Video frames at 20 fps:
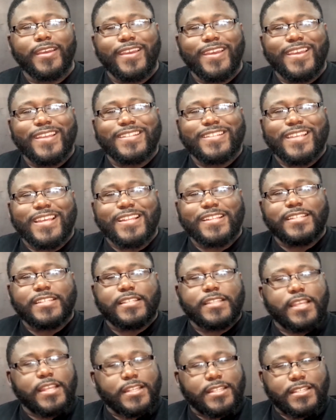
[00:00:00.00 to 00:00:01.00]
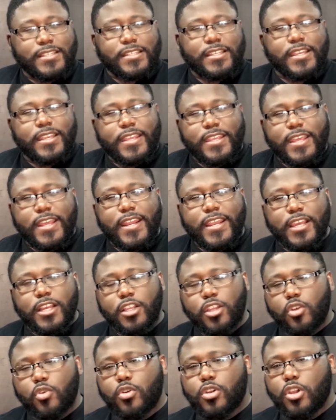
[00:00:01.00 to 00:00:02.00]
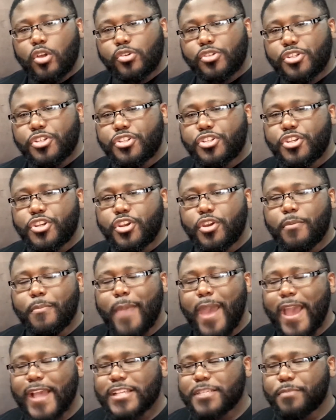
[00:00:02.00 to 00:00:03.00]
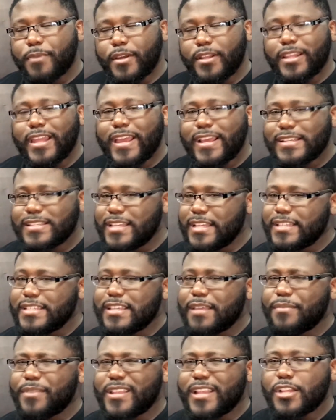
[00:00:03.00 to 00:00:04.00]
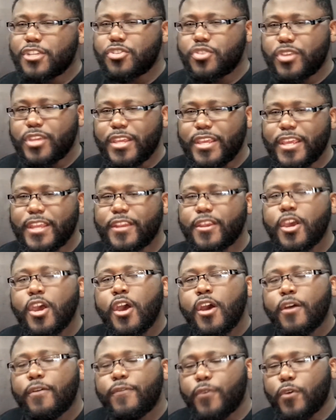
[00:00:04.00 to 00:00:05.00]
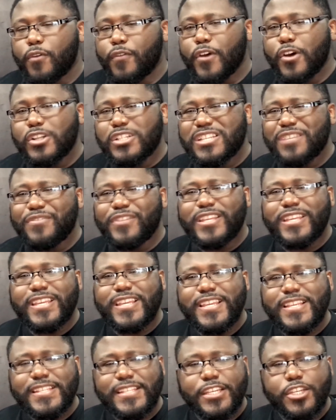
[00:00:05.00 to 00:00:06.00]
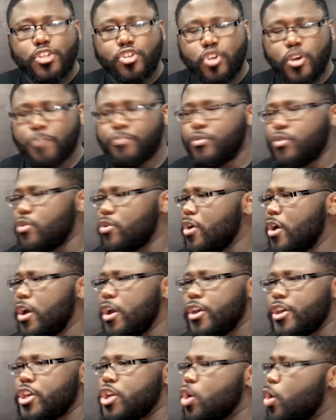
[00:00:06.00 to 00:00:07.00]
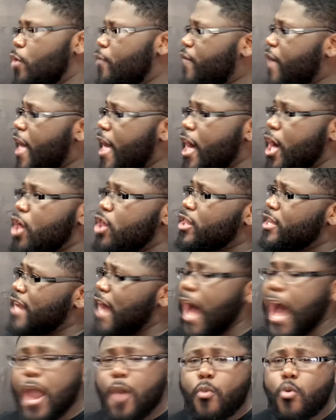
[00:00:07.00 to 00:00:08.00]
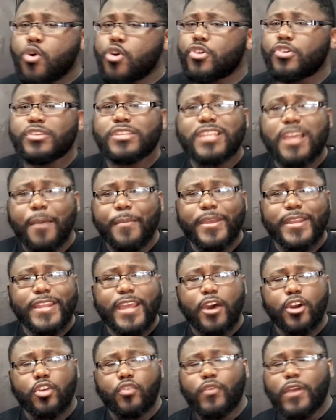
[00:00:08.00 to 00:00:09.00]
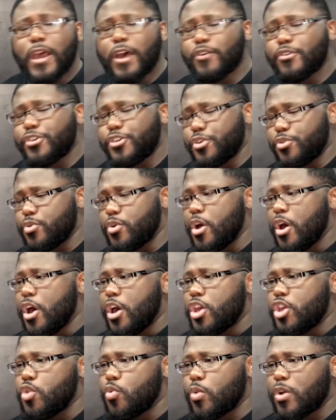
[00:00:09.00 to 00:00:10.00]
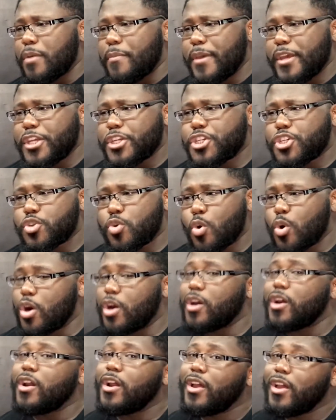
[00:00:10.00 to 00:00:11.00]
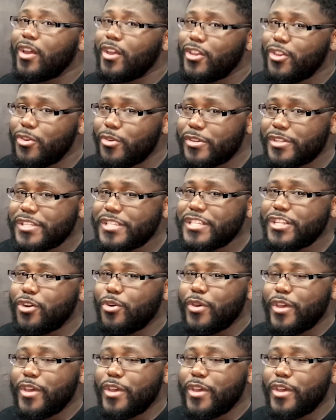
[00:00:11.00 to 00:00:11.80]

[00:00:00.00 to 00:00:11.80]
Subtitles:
It's getting a little closer to your max, but like I said, something that you can hit for a relatively easy triple. Hell and high water is coming down around you. You want to make sure you can still